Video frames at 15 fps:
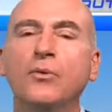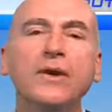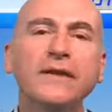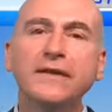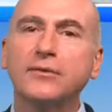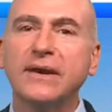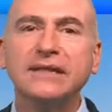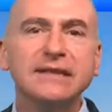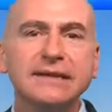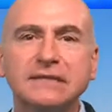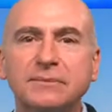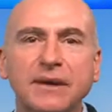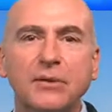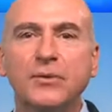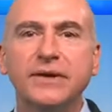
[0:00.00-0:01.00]
one of the great things
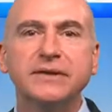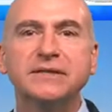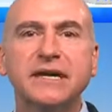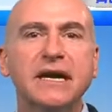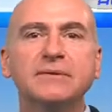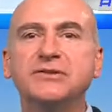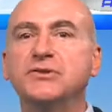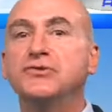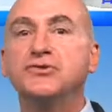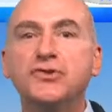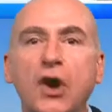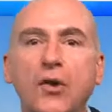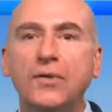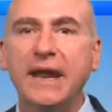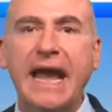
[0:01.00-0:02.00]
about wintertime is you
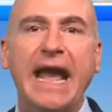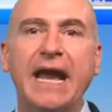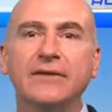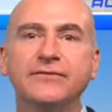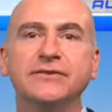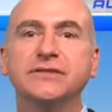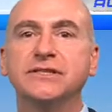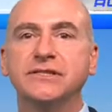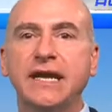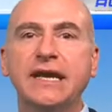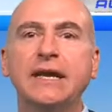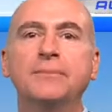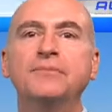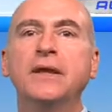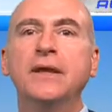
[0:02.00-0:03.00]
don't have to
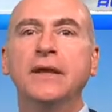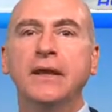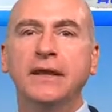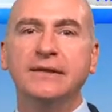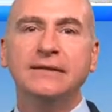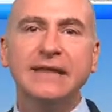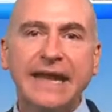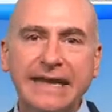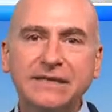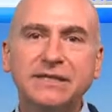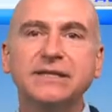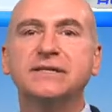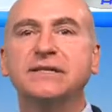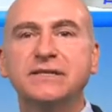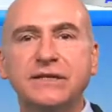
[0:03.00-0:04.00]
stay up
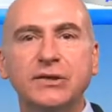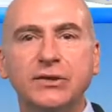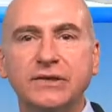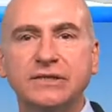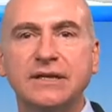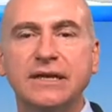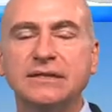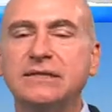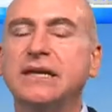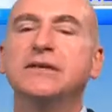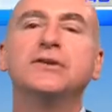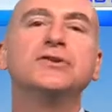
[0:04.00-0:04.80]
late to see a good sunset.